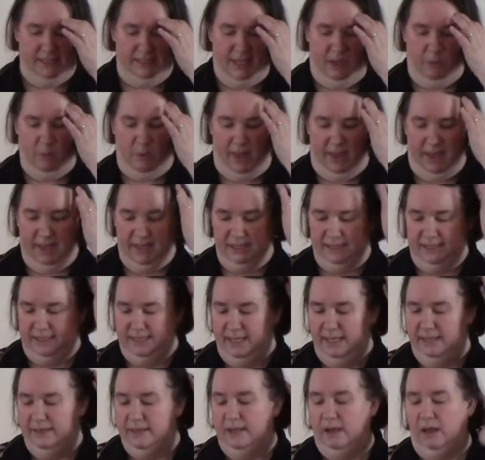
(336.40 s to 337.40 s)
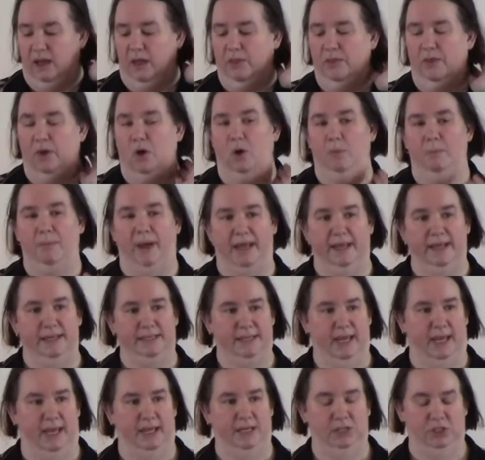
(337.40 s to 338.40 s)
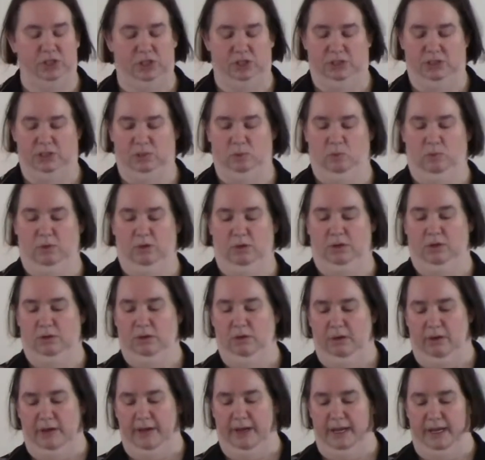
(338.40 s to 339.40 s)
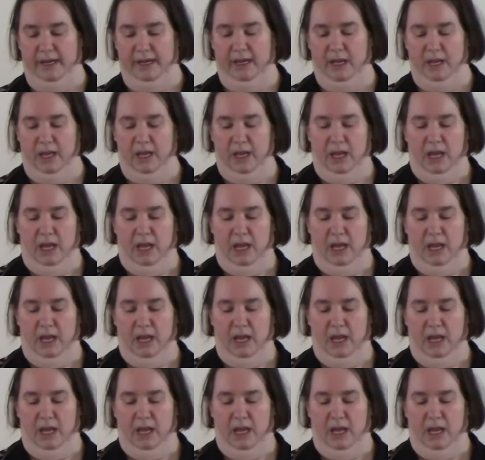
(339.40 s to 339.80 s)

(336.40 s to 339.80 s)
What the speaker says: say, well, I can see that although my intentions were good,